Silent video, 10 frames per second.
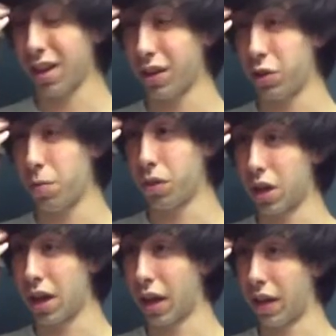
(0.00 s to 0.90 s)

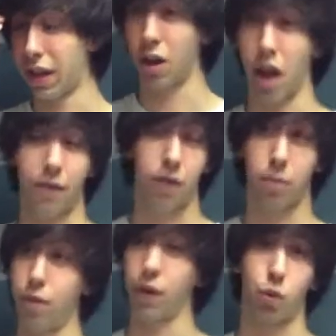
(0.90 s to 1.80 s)
supersonic, I think, after
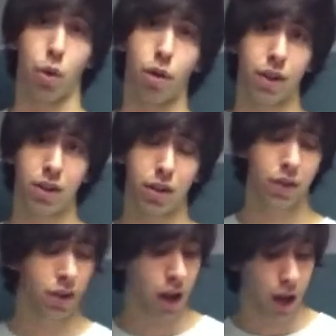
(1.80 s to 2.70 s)
moving 12 inches.